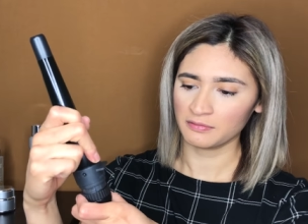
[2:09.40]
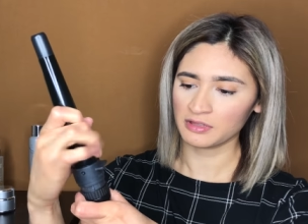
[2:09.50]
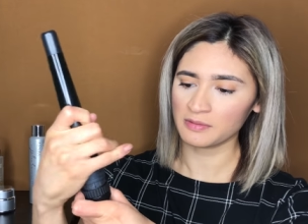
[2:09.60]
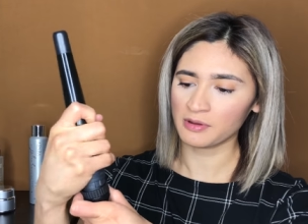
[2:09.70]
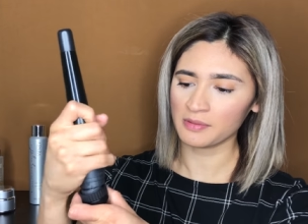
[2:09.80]

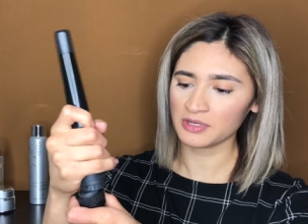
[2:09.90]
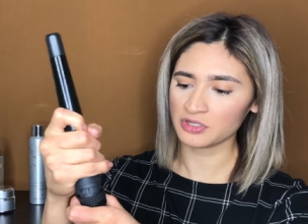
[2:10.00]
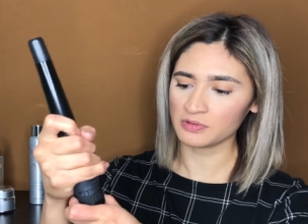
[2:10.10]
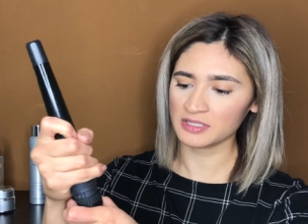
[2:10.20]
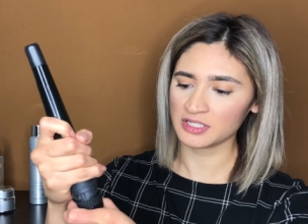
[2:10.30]
with the Paul
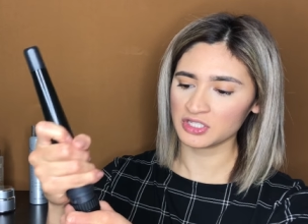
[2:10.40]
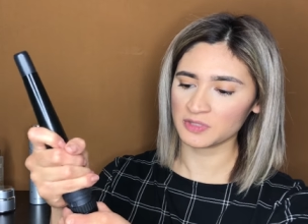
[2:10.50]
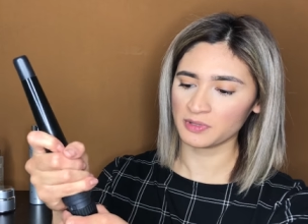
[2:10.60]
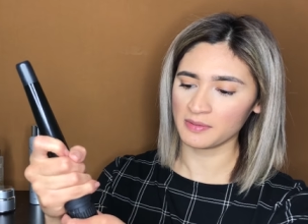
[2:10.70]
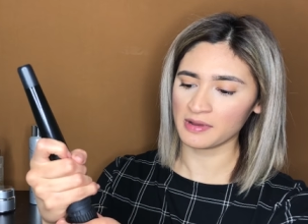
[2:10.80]
Mitchell ones and
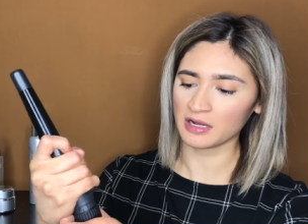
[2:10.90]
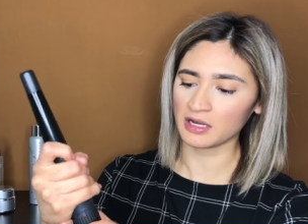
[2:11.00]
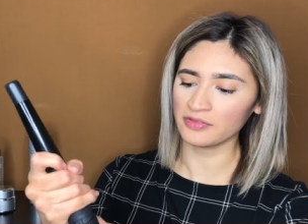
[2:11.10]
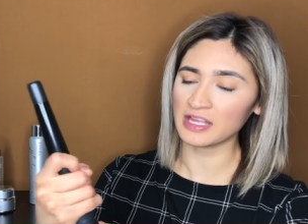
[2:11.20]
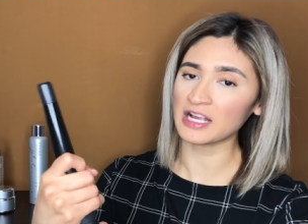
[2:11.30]
just put them back
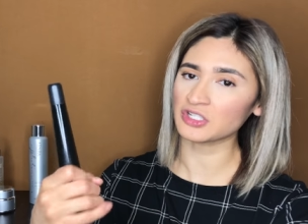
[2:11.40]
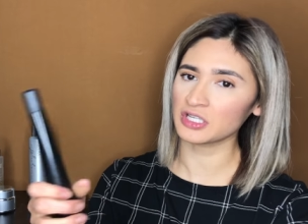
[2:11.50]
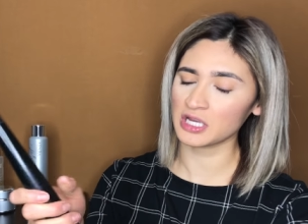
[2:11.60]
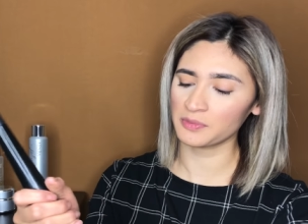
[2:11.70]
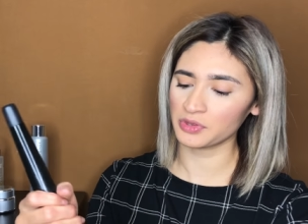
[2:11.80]
on. They
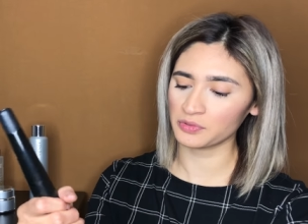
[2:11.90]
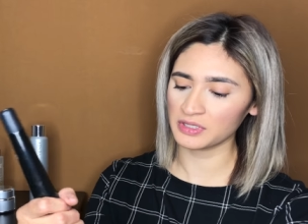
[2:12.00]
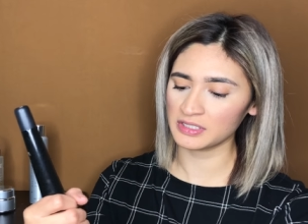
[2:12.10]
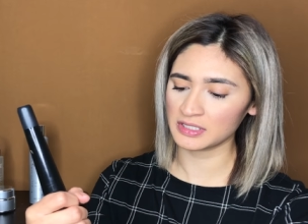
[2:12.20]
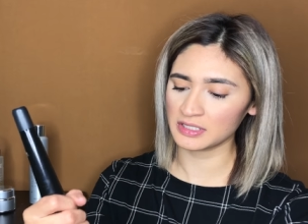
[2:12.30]
actually come with
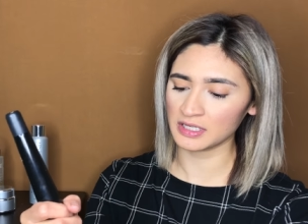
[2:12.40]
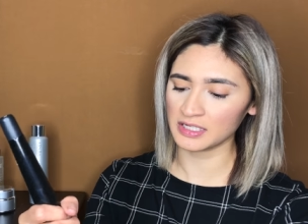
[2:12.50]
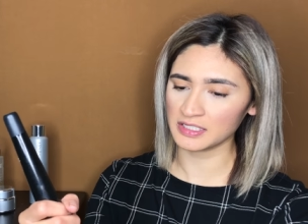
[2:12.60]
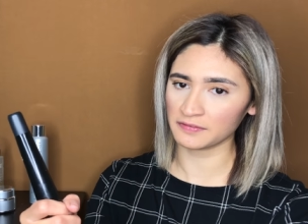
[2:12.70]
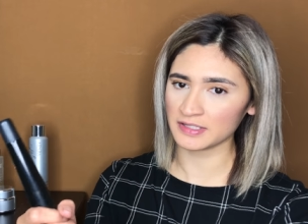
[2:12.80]
three
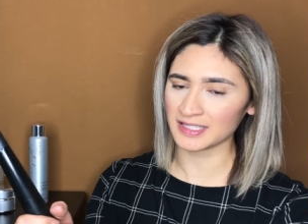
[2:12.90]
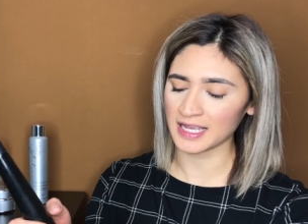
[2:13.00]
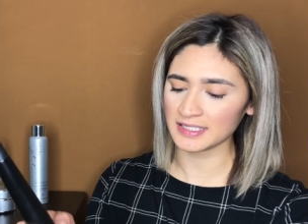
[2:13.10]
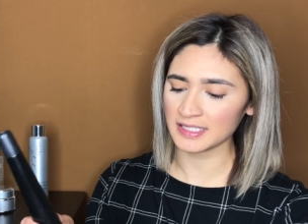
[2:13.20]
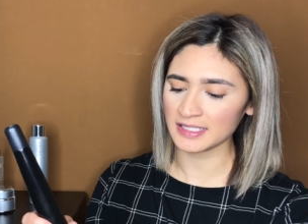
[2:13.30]
uh, different
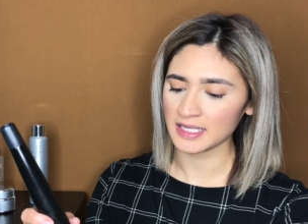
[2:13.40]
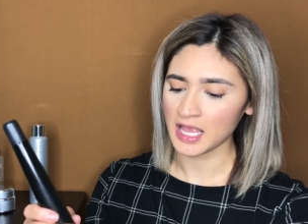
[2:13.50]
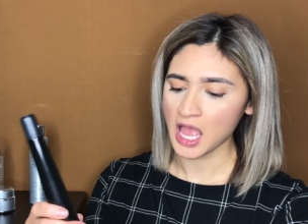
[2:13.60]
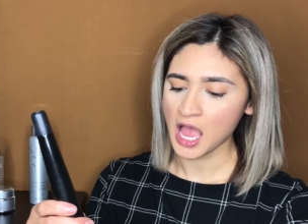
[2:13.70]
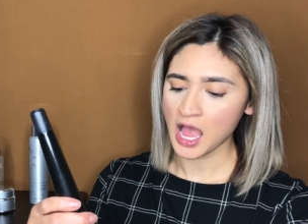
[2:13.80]
sizes.
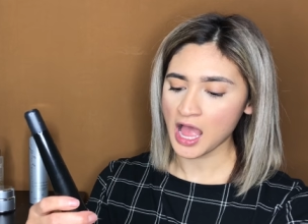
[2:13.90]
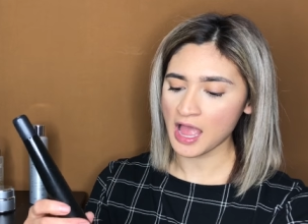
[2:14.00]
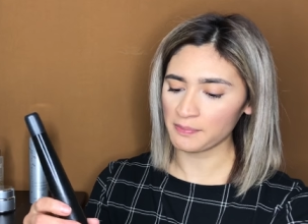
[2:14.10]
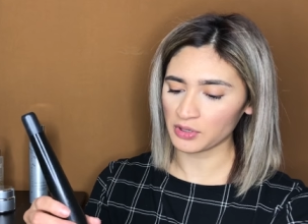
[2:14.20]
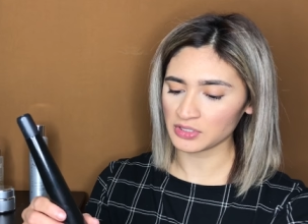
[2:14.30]

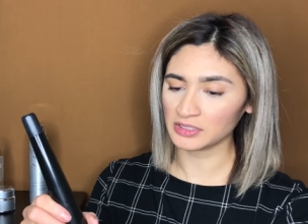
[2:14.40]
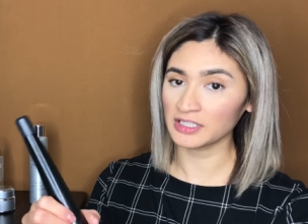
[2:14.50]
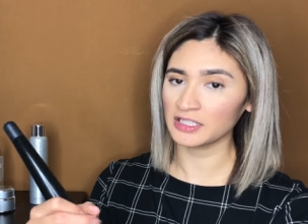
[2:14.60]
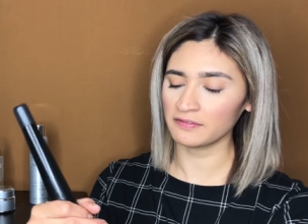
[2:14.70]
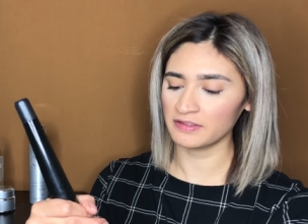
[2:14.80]
I
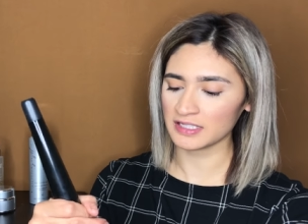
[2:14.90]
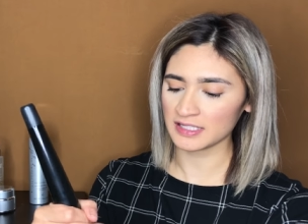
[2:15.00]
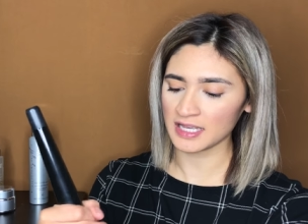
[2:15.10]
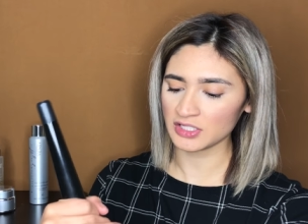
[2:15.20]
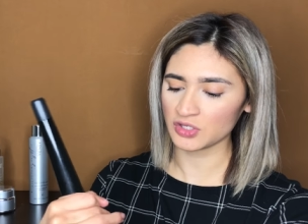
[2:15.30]
personally love this
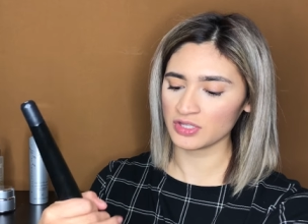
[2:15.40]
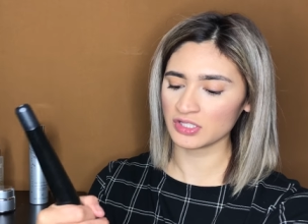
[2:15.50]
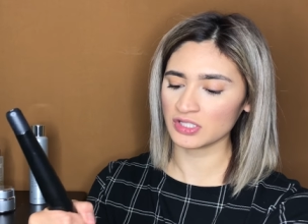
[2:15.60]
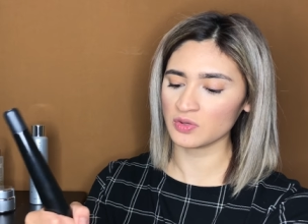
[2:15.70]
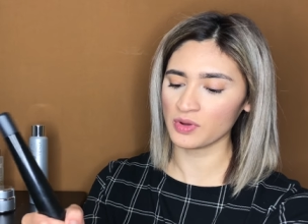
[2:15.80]
size, so
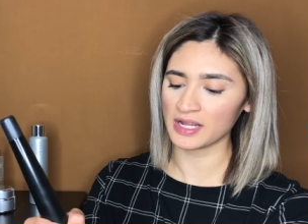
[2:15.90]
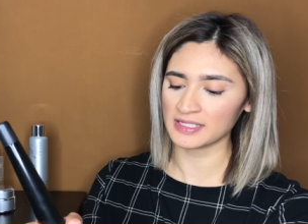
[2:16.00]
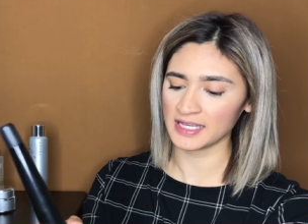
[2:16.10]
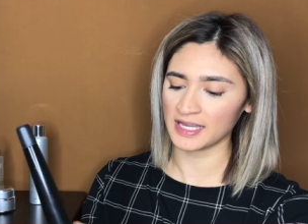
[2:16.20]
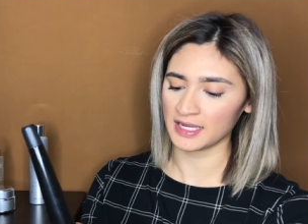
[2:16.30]
this is the one I
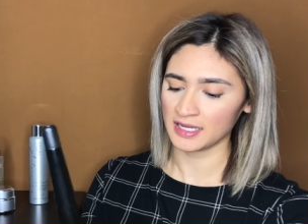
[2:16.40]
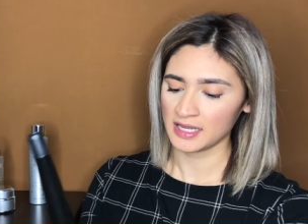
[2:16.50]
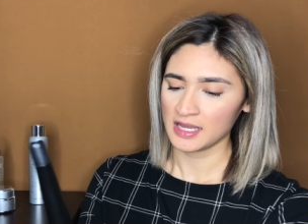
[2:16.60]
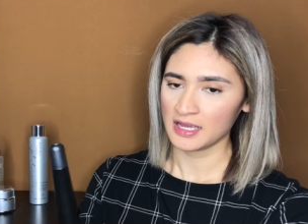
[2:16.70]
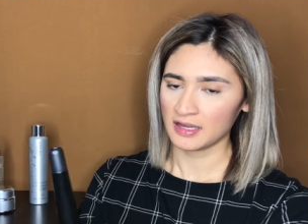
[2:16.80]
take.
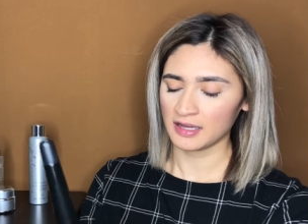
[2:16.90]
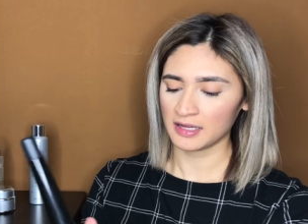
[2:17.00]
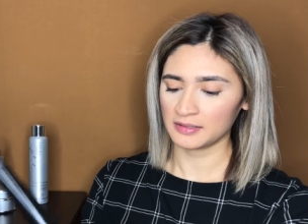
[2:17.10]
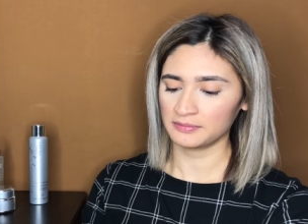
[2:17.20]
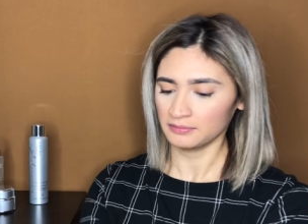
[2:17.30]

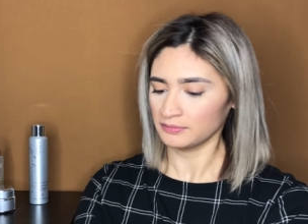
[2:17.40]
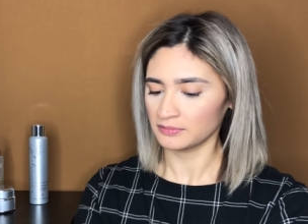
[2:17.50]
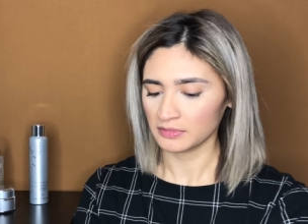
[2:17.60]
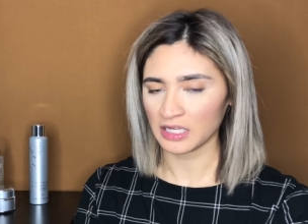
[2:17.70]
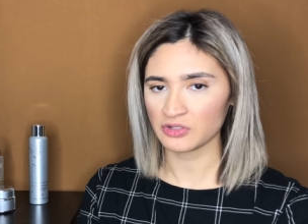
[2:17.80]
Um,
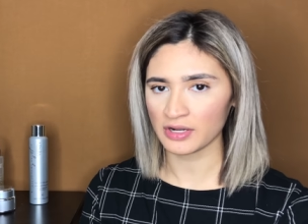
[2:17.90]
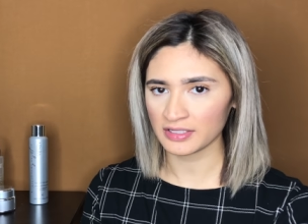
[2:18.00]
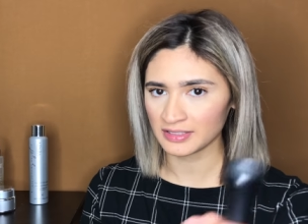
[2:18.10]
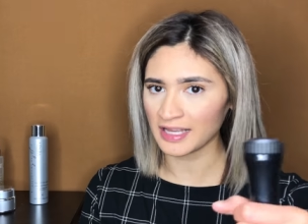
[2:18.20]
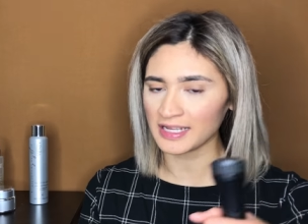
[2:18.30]
I
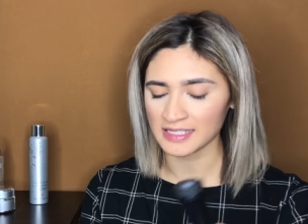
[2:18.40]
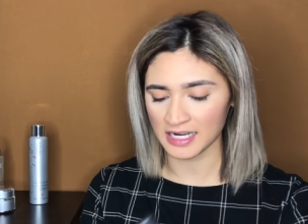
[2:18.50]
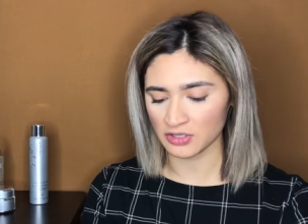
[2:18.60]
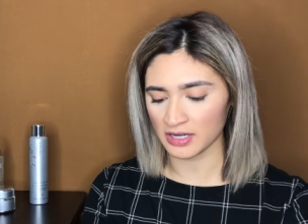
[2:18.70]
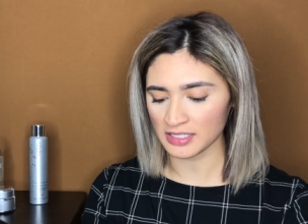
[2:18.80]
try, like I
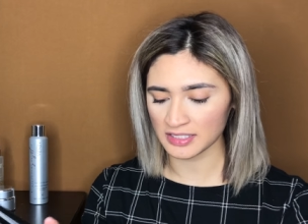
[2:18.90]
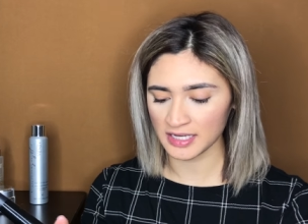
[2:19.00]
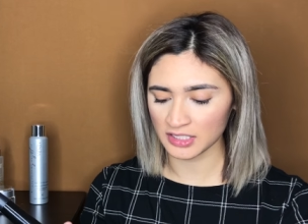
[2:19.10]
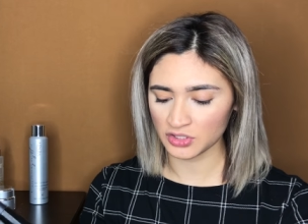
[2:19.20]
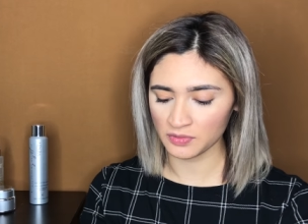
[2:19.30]
said, I try not to
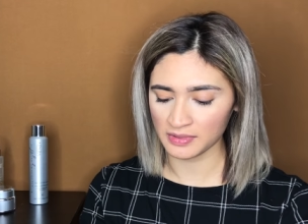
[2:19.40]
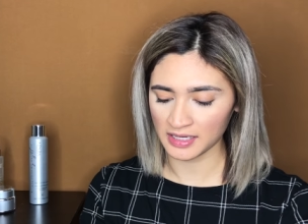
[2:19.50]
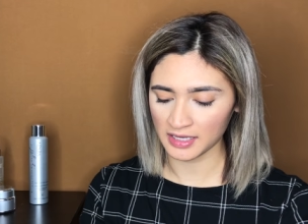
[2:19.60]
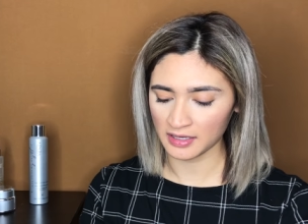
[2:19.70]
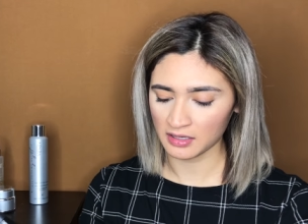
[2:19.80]
take too
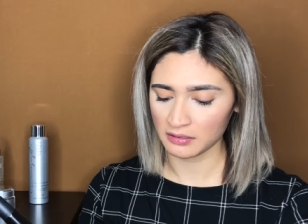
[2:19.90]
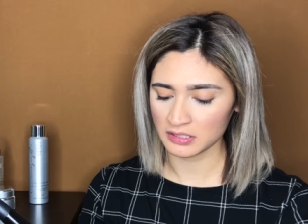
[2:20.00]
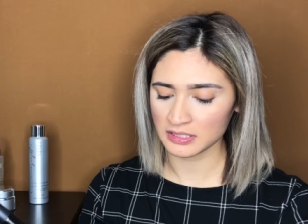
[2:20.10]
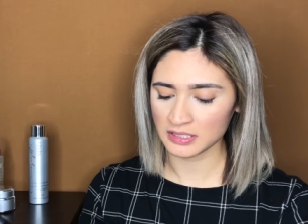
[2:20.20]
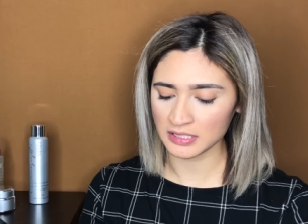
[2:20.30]
many
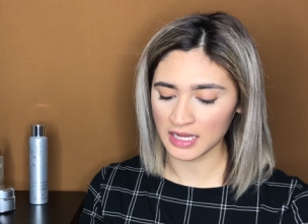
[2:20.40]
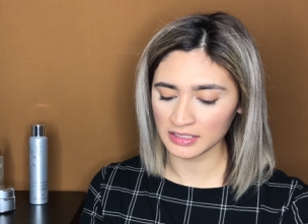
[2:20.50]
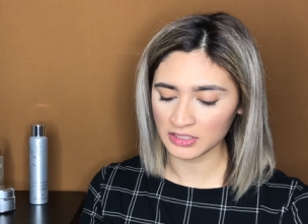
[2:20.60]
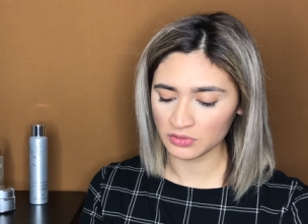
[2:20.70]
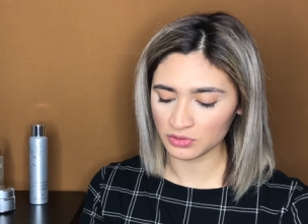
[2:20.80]

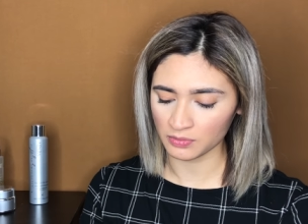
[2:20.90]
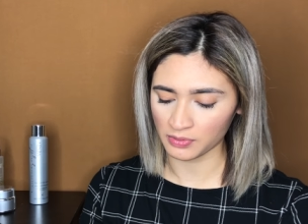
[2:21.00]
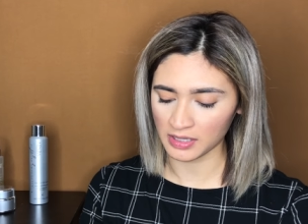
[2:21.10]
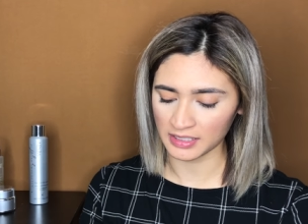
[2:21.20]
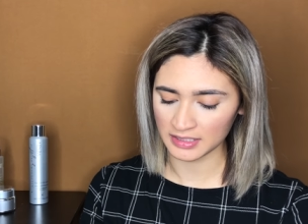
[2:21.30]
styling tools or
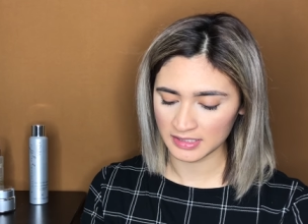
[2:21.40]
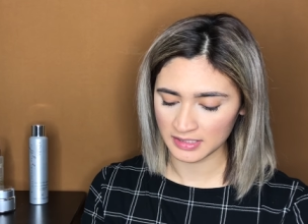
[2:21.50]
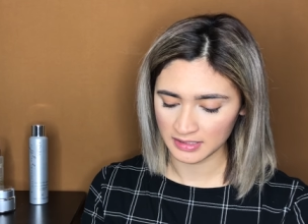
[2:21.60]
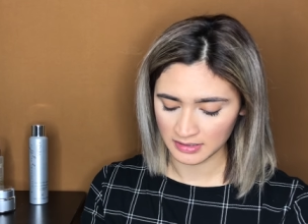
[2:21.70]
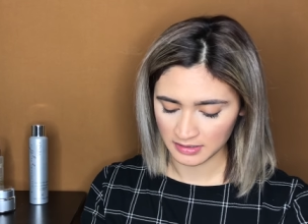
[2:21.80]

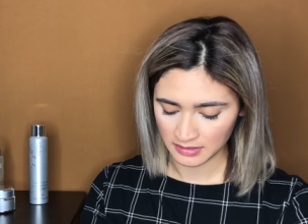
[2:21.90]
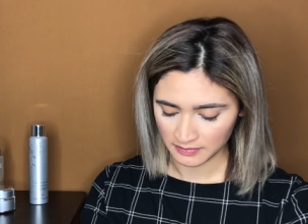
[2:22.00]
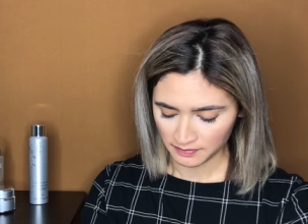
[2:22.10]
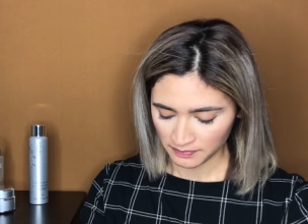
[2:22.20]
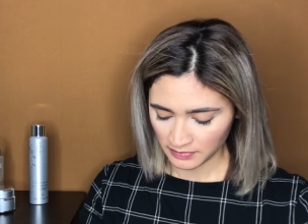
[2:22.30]
products.
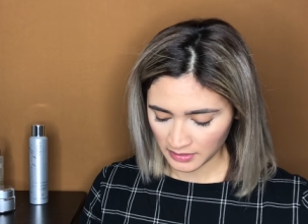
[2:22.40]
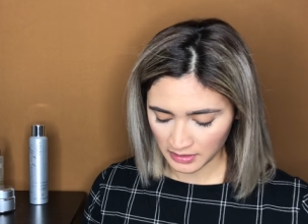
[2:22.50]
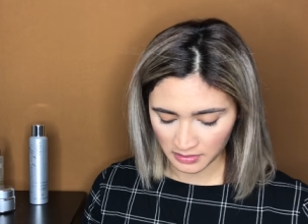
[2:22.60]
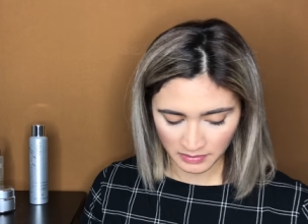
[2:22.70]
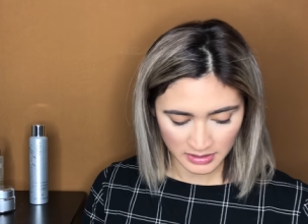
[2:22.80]

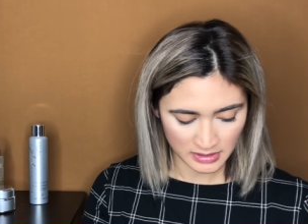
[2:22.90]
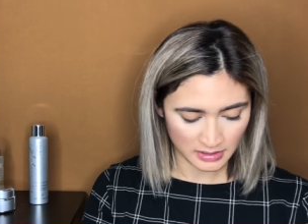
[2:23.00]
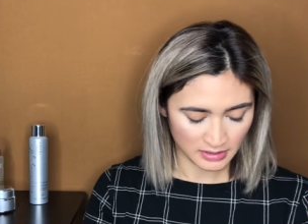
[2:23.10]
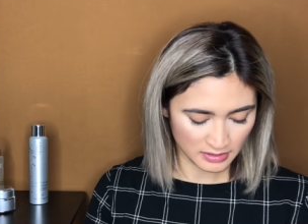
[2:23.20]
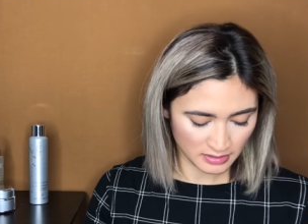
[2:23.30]
Anyways,